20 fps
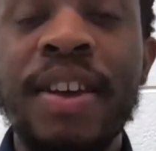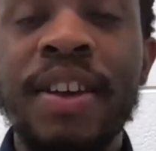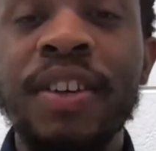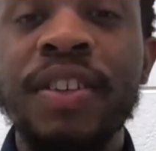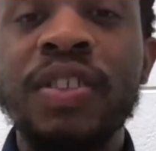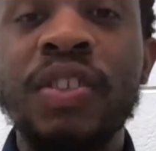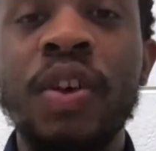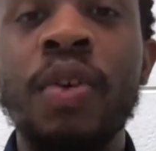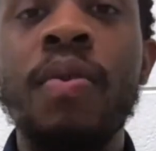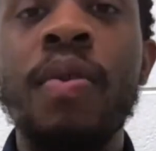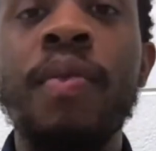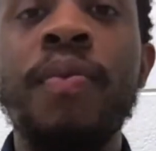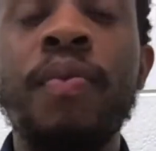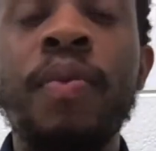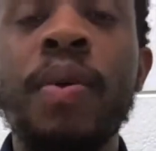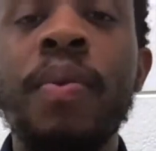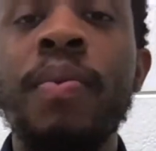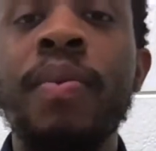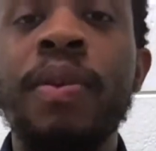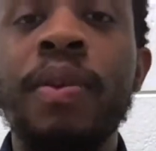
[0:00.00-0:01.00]
So if
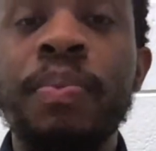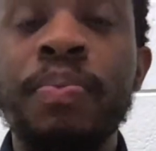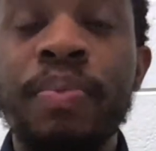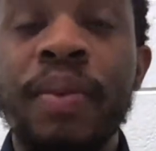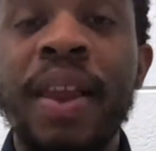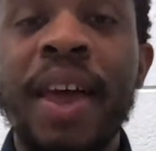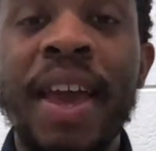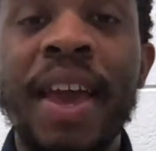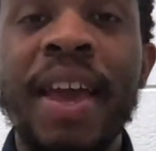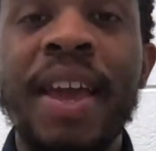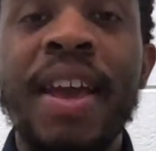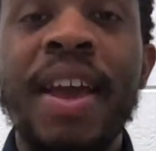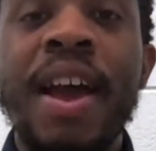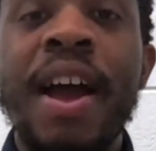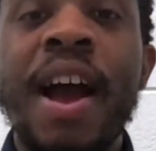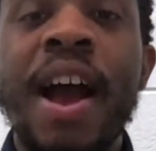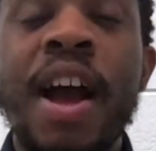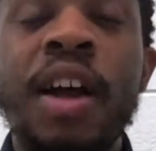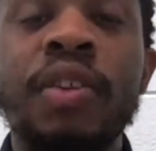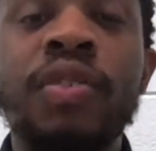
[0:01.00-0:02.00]
we were to play
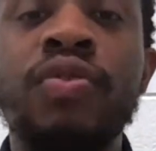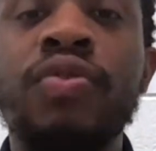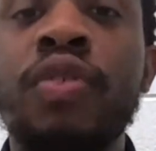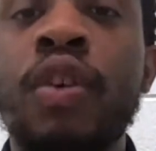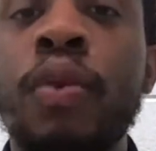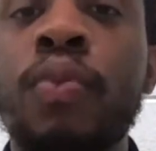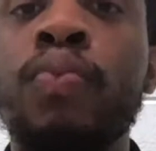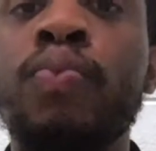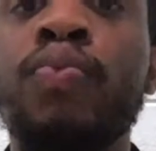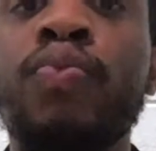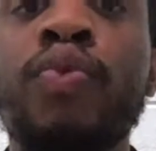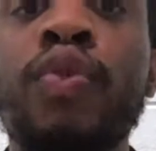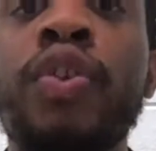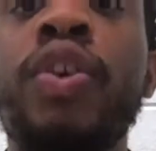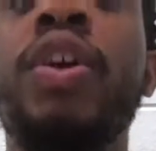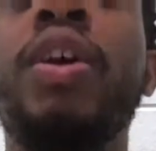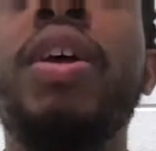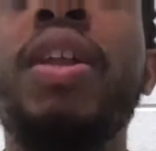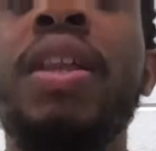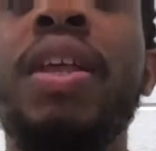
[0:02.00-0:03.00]
our drum
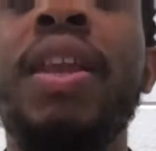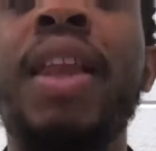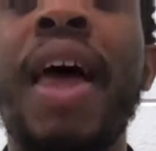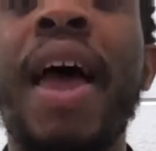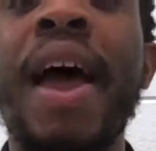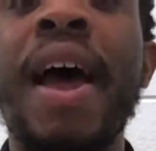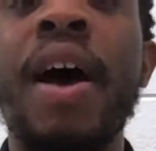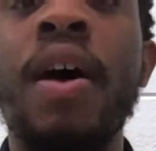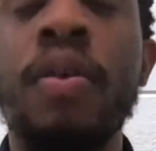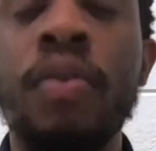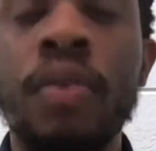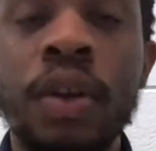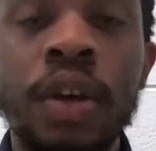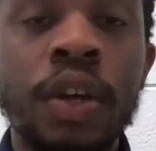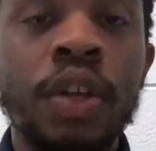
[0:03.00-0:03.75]
really loud,